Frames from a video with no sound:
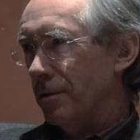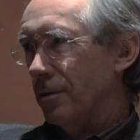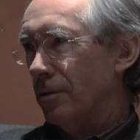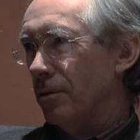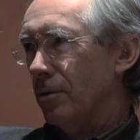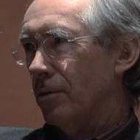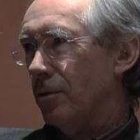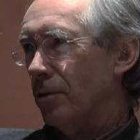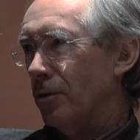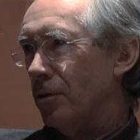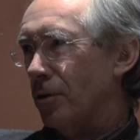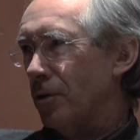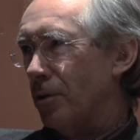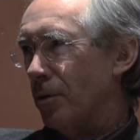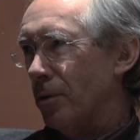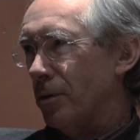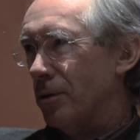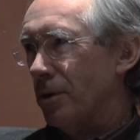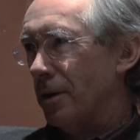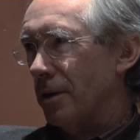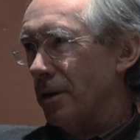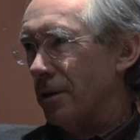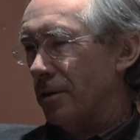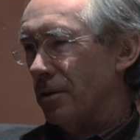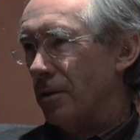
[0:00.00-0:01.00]
not a
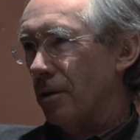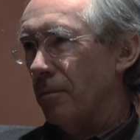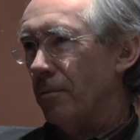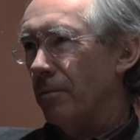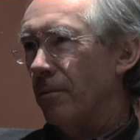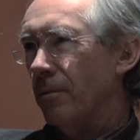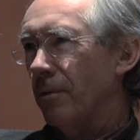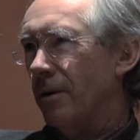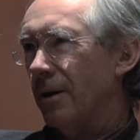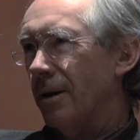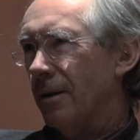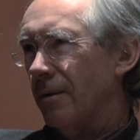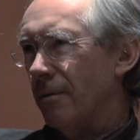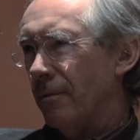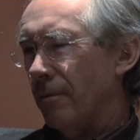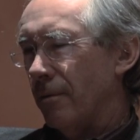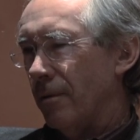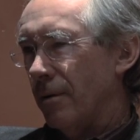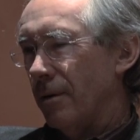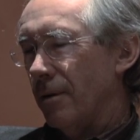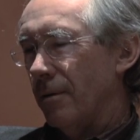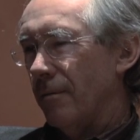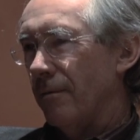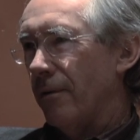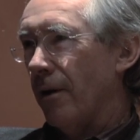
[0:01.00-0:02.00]
neuroscientist. So
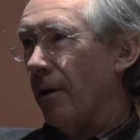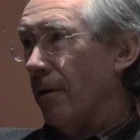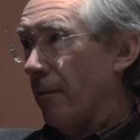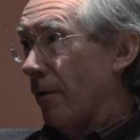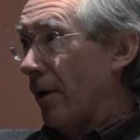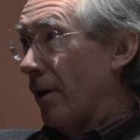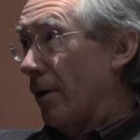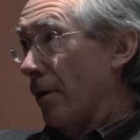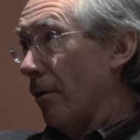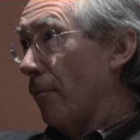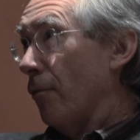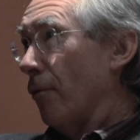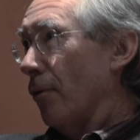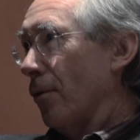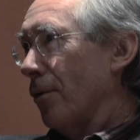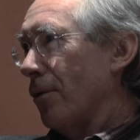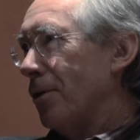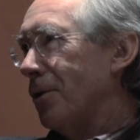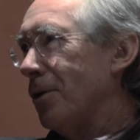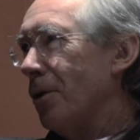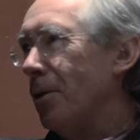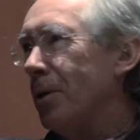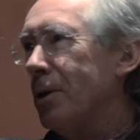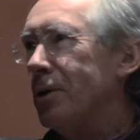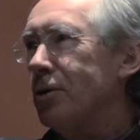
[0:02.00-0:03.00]
very, very
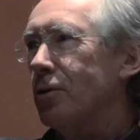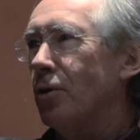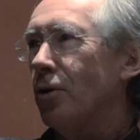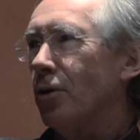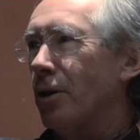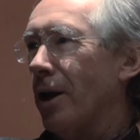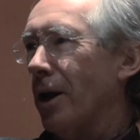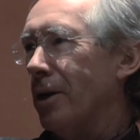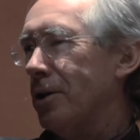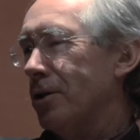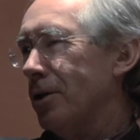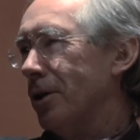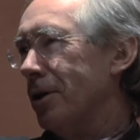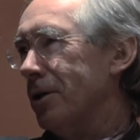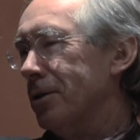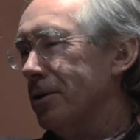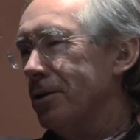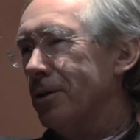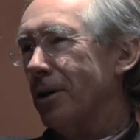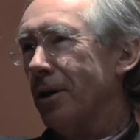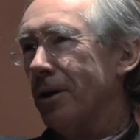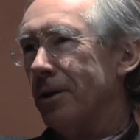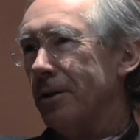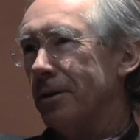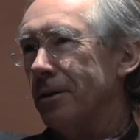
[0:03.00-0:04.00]
different. You know, he's not actually a
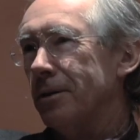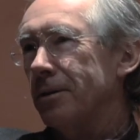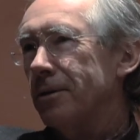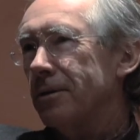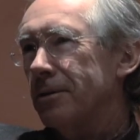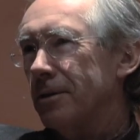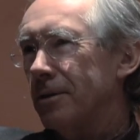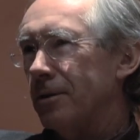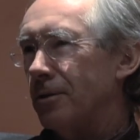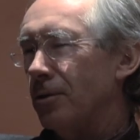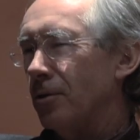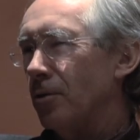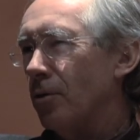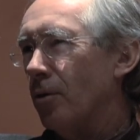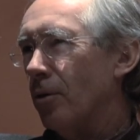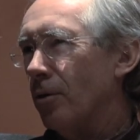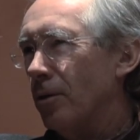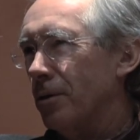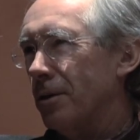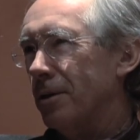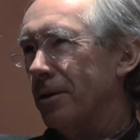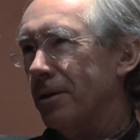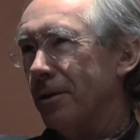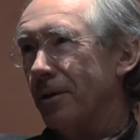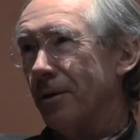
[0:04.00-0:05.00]
scientist. He's a
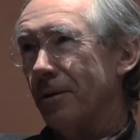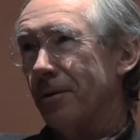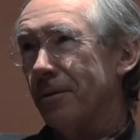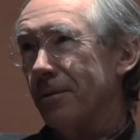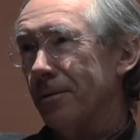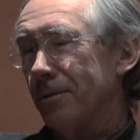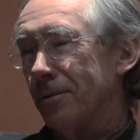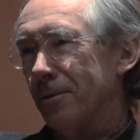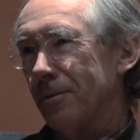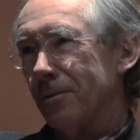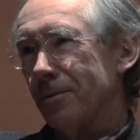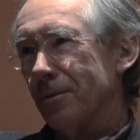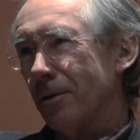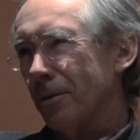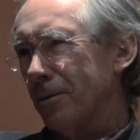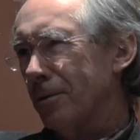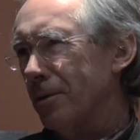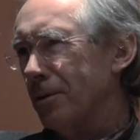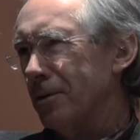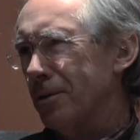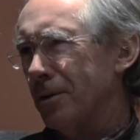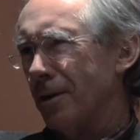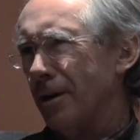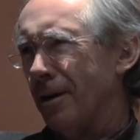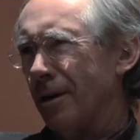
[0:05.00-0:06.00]
doctor, and the
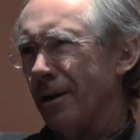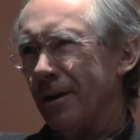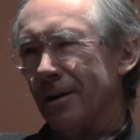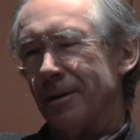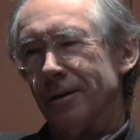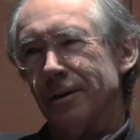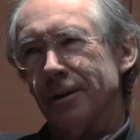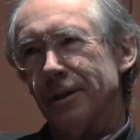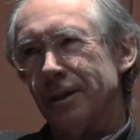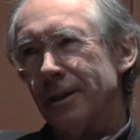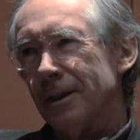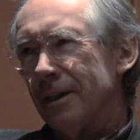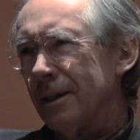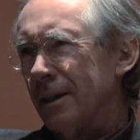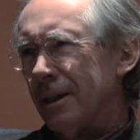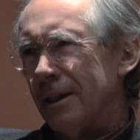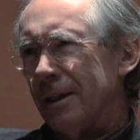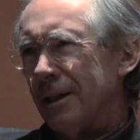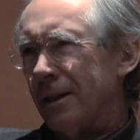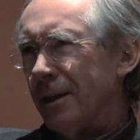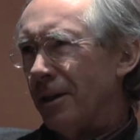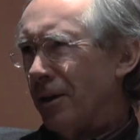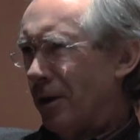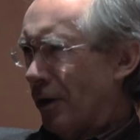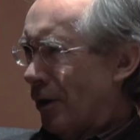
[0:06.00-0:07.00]
doctors are
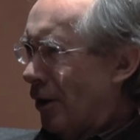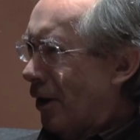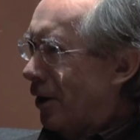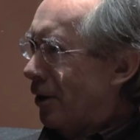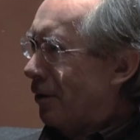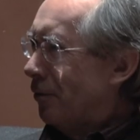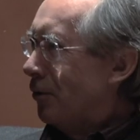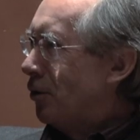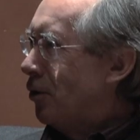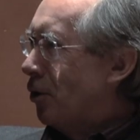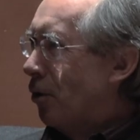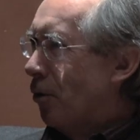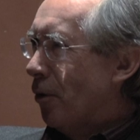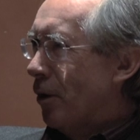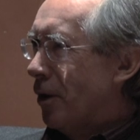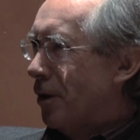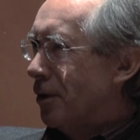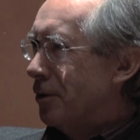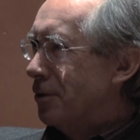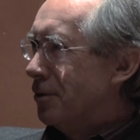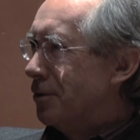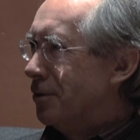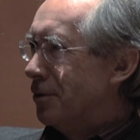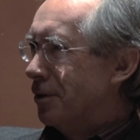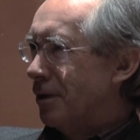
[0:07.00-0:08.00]
in a kind of
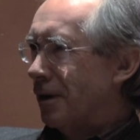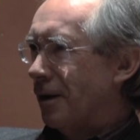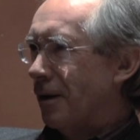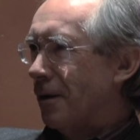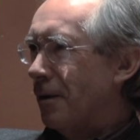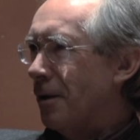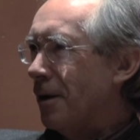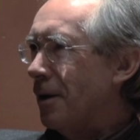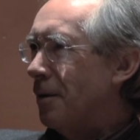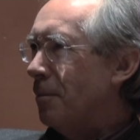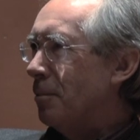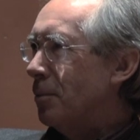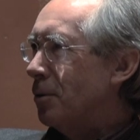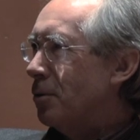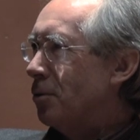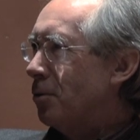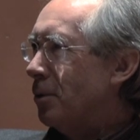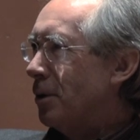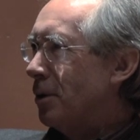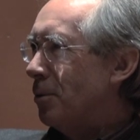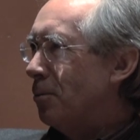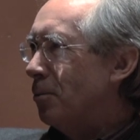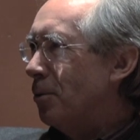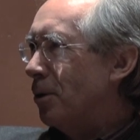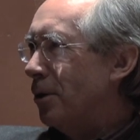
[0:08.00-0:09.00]
curious
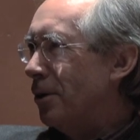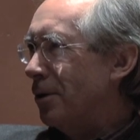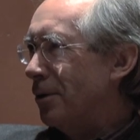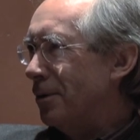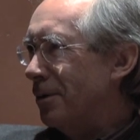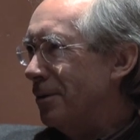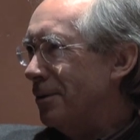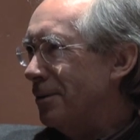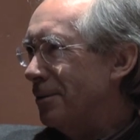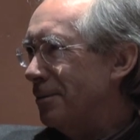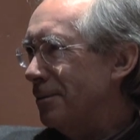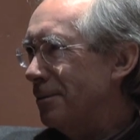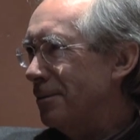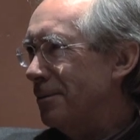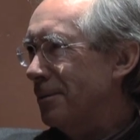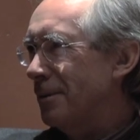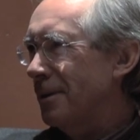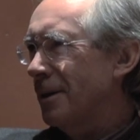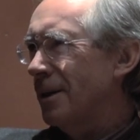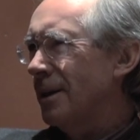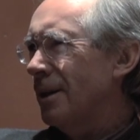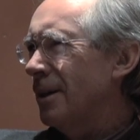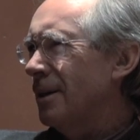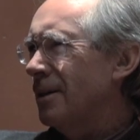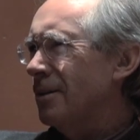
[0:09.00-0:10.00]
in-between world,
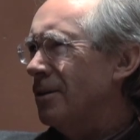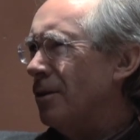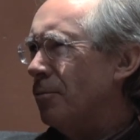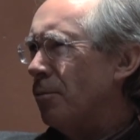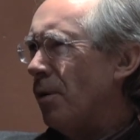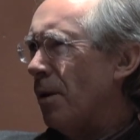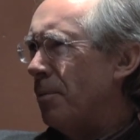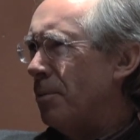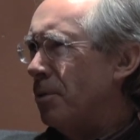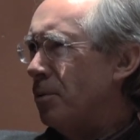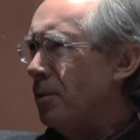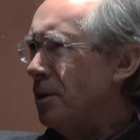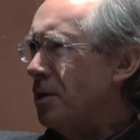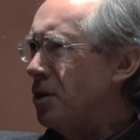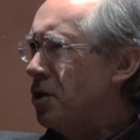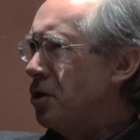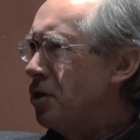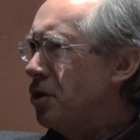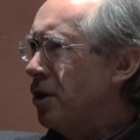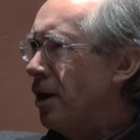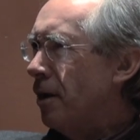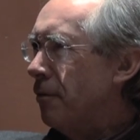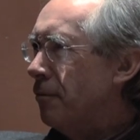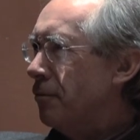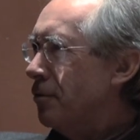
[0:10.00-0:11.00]
somewhere between
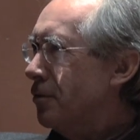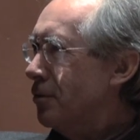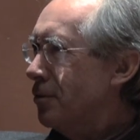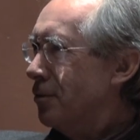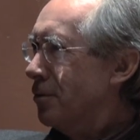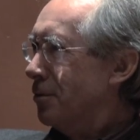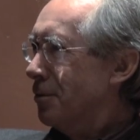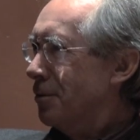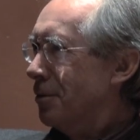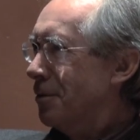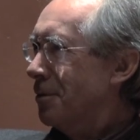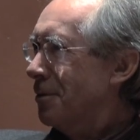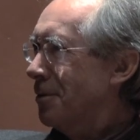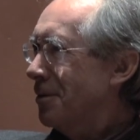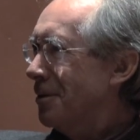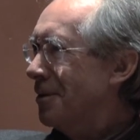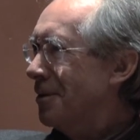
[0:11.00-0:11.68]
chefs